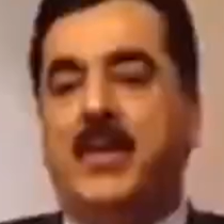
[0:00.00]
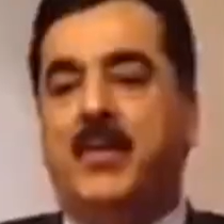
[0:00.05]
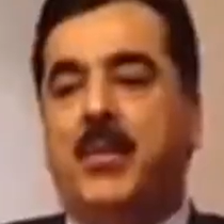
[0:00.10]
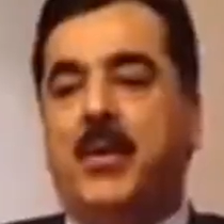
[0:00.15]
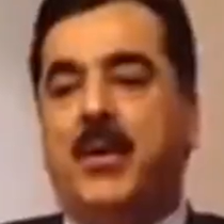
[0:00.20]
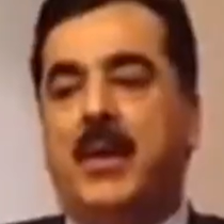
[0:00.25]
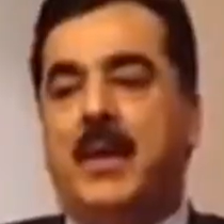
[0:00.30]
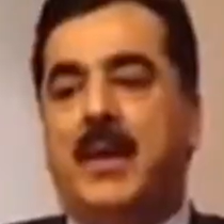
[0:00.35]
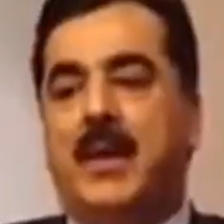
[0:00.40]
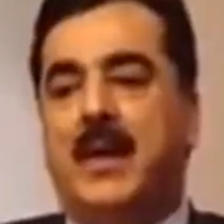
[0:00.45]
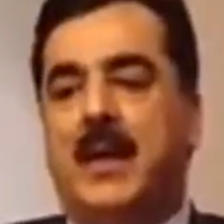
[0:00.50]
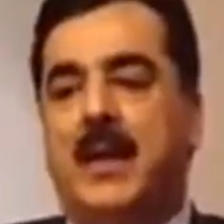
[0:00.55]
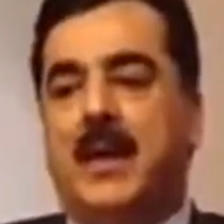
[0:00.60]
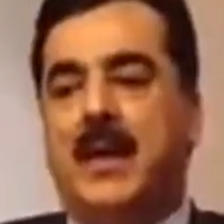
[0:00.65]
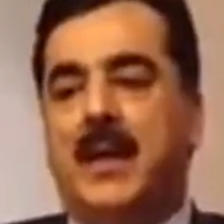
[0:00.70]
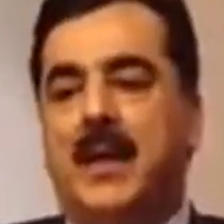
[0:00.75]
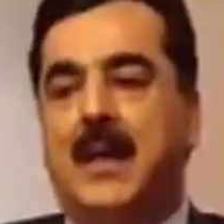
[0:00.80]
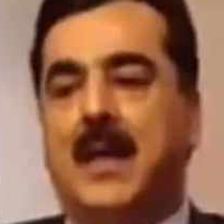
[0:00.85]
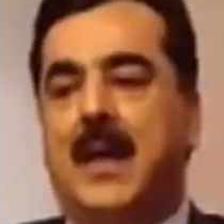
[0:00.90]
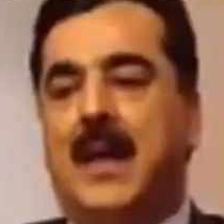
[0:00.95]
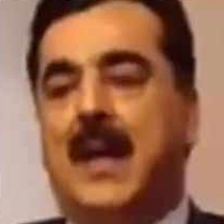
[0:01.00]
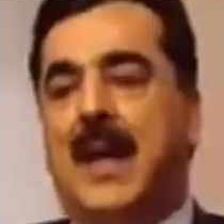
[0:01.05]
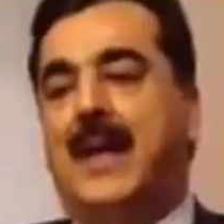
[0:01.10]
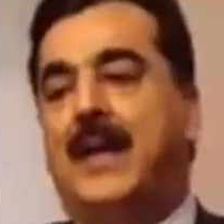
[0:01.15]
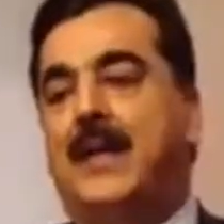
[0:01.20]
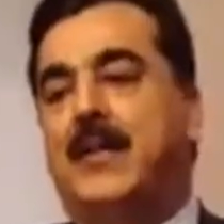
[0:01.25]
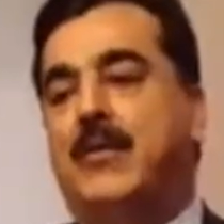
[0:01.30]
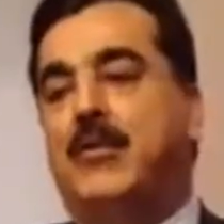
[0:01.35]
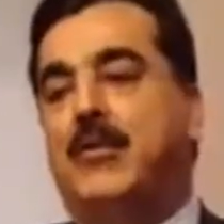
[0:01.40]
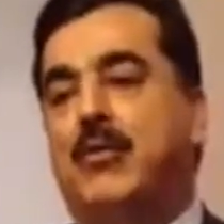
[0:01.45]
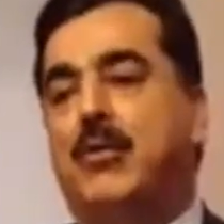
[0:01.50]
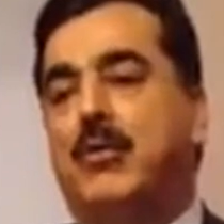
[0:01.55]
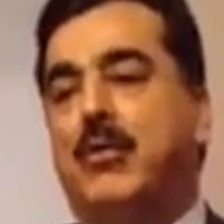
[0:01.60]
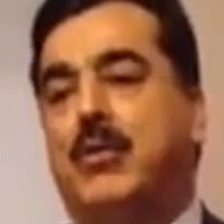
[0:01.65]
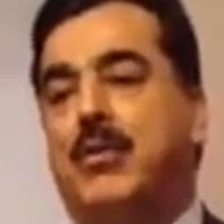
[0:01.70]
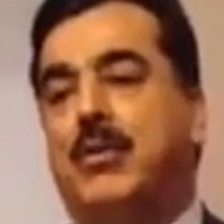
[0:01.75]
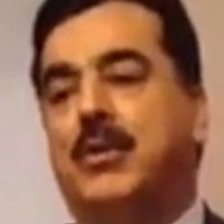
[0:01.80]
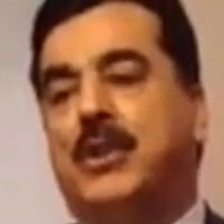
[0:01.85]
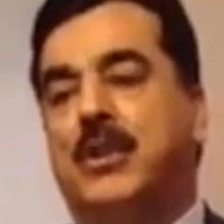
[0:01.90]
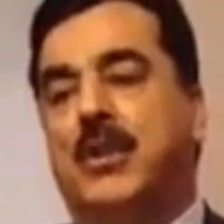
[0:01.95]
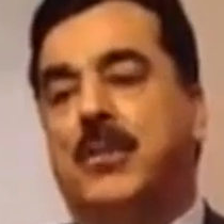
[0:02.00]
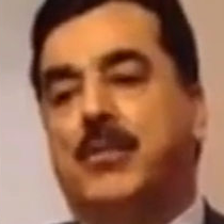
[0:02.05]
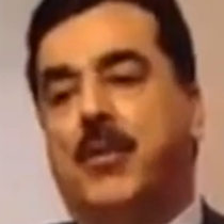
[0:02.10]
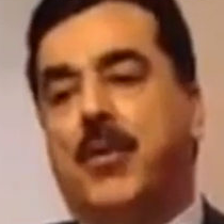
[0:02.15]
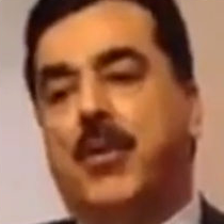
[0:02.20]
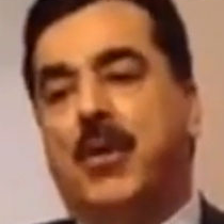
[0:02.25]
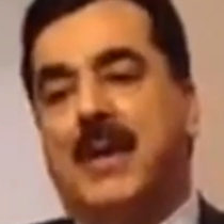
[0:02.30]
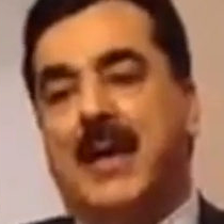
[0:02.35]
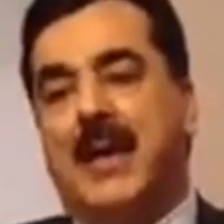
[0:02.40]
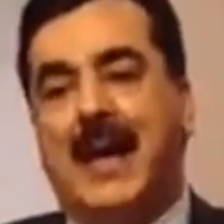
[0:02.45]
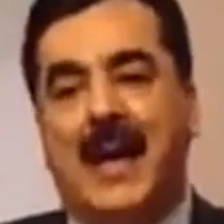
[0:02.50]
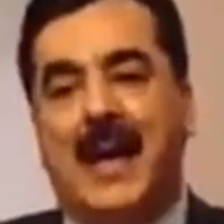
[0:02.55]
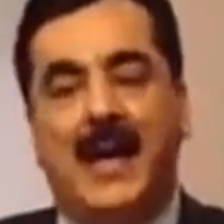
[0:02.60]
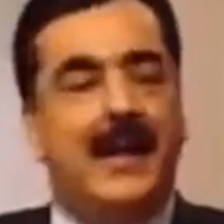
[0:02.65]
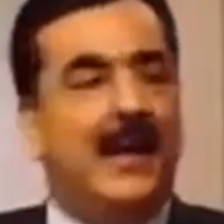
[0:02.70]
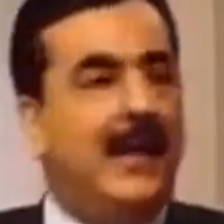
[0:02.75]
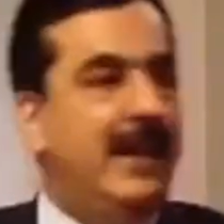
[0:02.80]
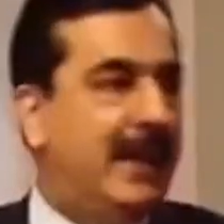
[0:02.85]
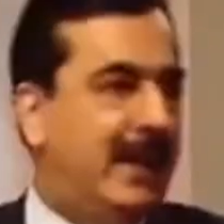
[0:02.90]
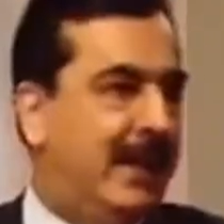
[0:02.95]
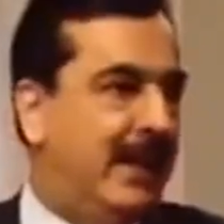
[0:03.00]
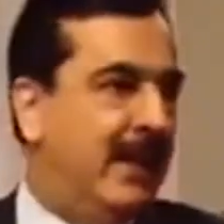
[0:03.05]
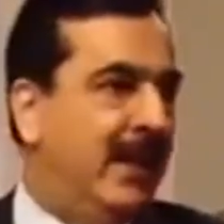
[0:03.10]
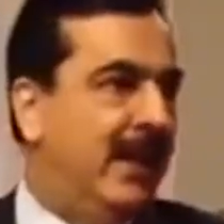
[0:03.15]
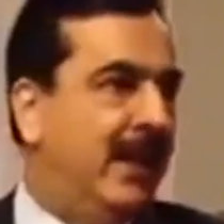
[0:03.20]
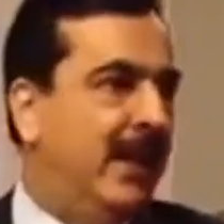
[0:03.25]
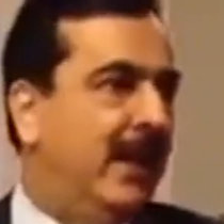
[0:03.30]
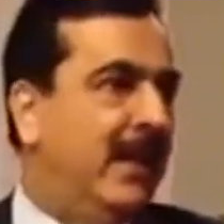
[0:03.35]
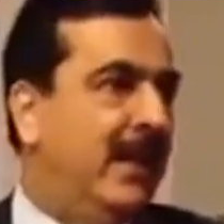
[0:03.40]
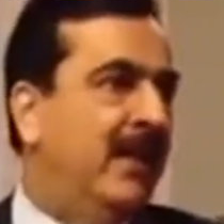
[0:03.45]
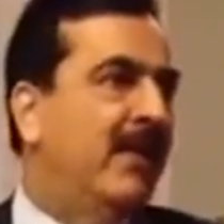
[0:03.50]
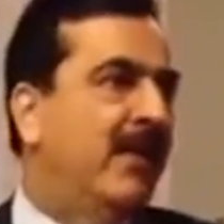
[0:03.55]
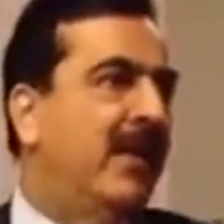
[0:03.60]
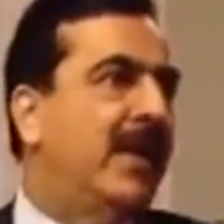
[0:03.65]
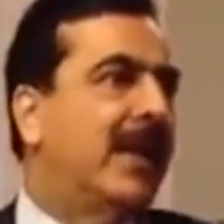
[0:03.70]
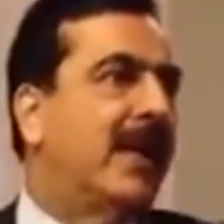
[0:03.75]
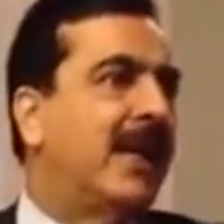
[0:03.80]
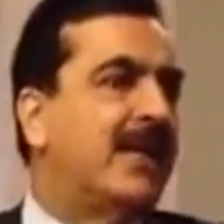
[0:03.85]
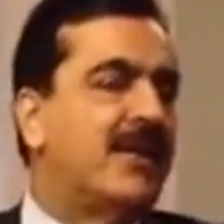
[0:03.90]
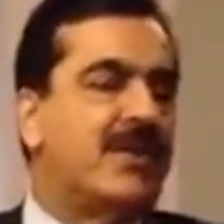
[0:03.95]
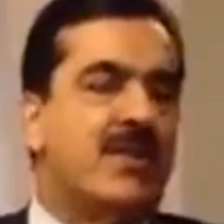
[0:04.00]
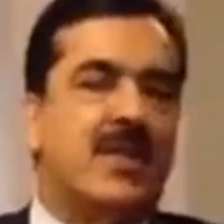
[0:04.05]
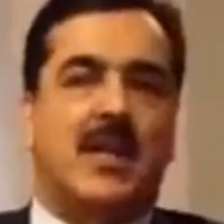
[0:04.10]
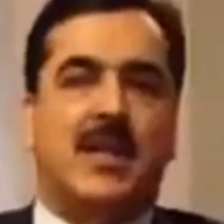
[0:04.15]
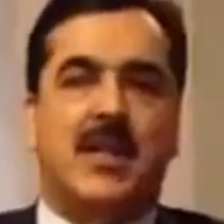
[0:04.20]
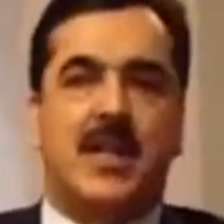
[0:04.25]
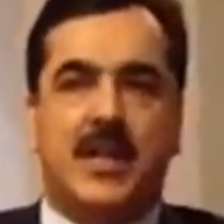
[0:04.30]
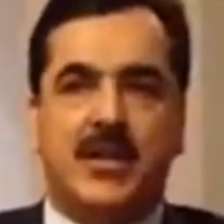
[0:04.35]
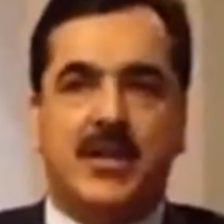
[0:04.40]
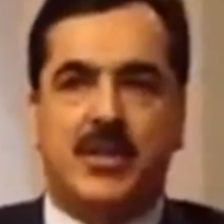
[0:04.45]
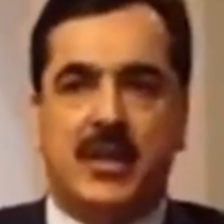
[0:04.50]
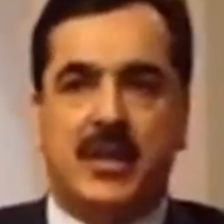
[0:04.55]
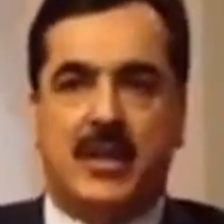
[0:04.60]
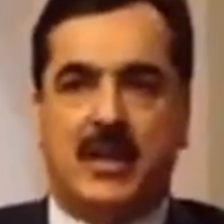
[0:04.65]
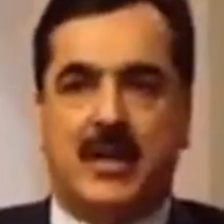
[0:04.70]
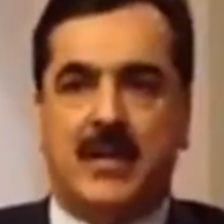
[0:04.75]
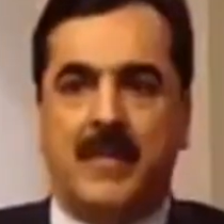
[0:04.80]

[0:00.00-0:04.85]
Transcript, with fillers: would uh, like to support any reconciliation,